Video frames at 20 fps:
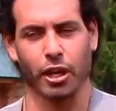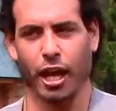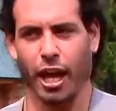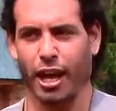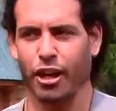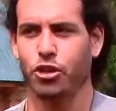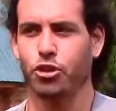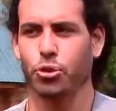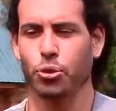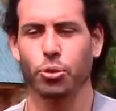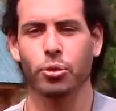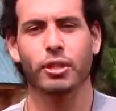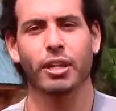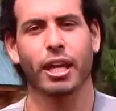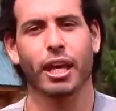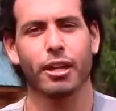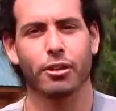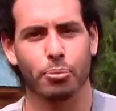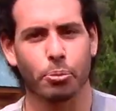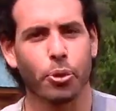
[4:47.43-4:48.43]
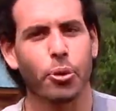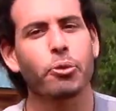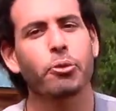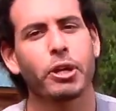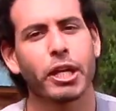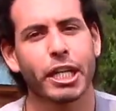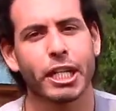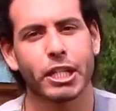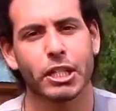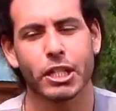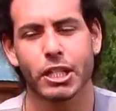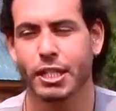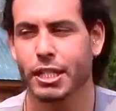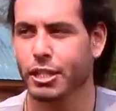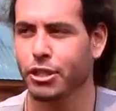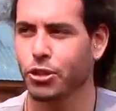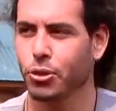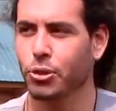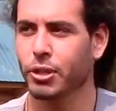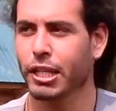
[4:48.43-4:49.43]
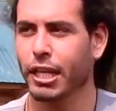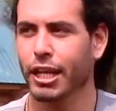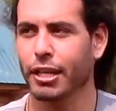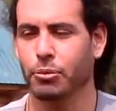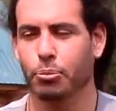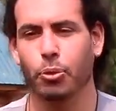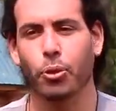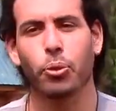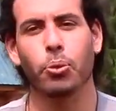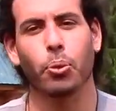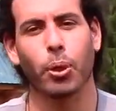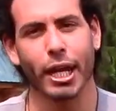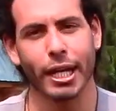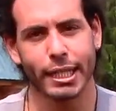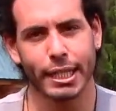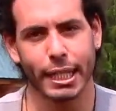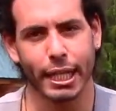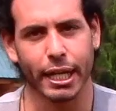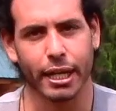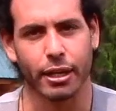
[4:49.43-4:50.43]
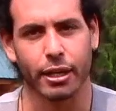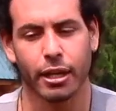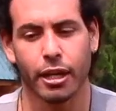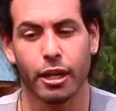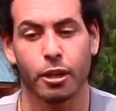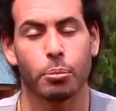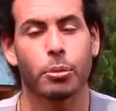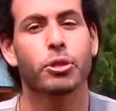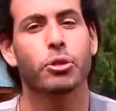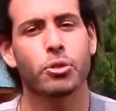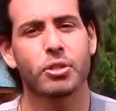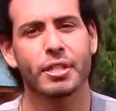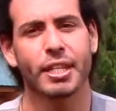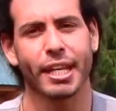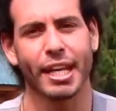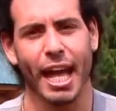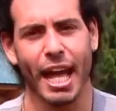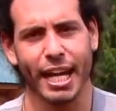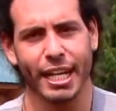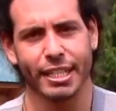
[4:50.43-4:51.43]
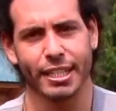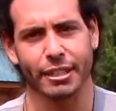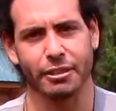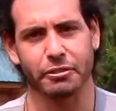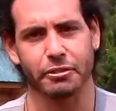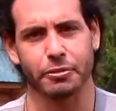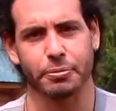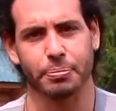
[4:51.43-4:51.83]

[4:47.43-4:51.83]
I should get more wrinkles, I should get more white hair, but you stay active.